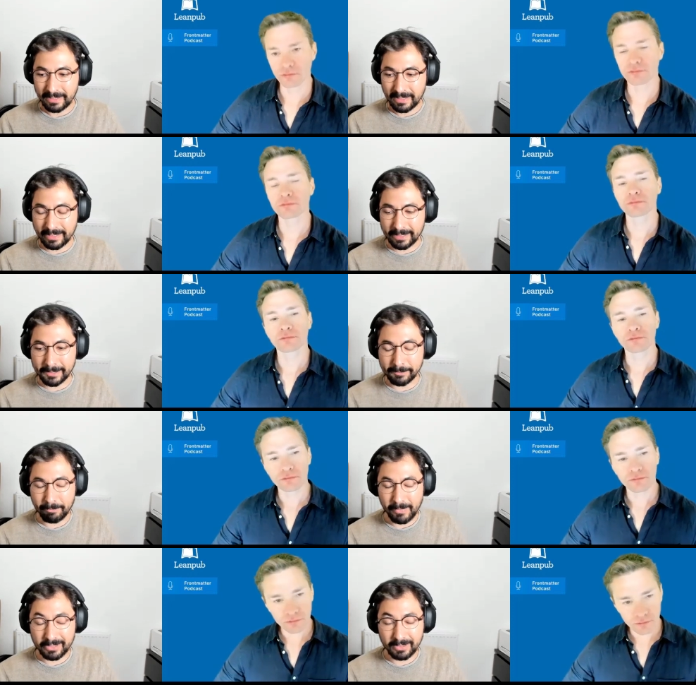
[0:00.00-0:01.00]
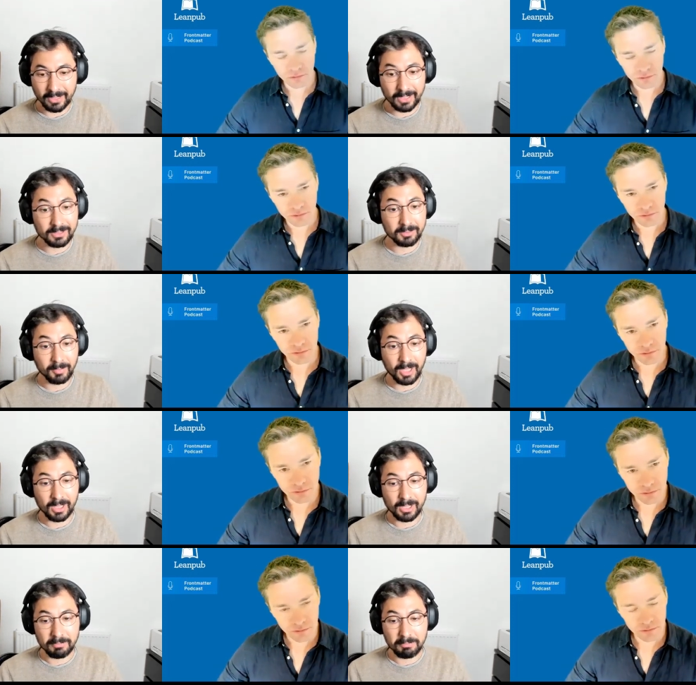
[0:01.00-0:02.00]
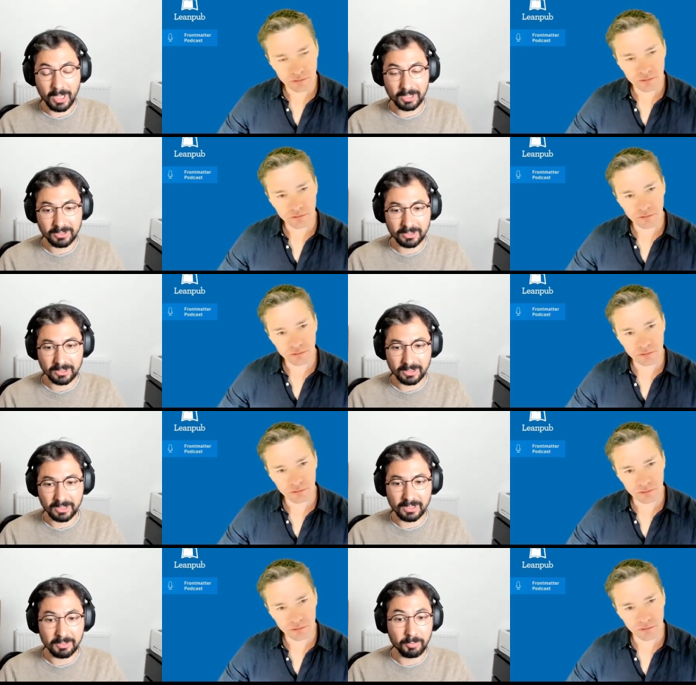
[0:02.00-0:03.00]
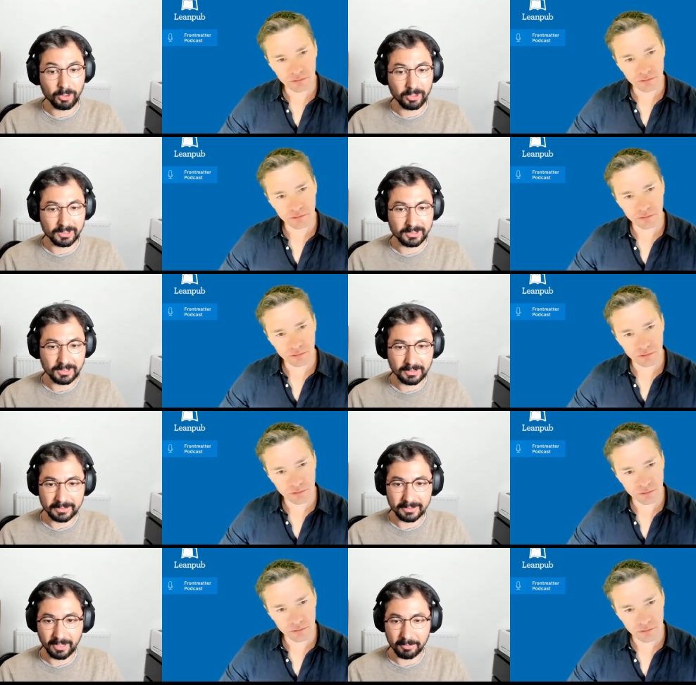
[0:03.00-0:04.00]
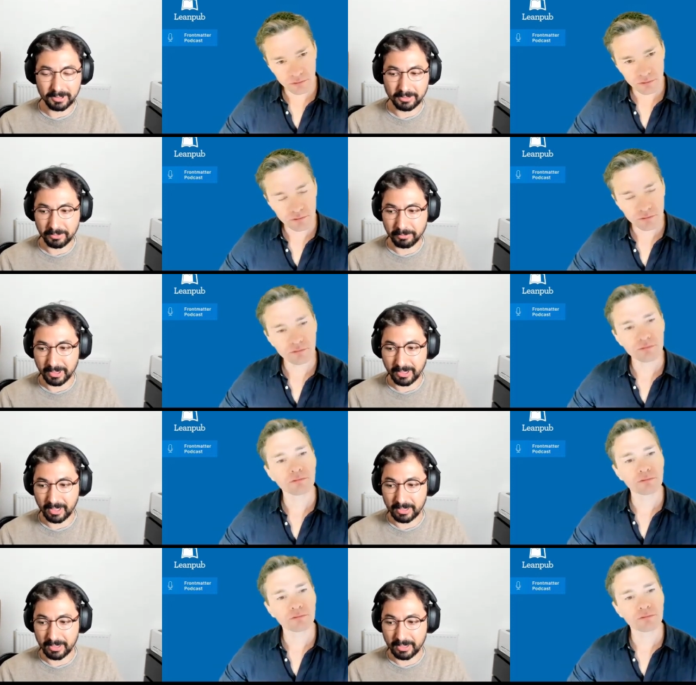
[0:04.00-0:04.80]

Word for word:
Speaker 1: And then I did my bachelor in Bucharest, in the capital of Romania,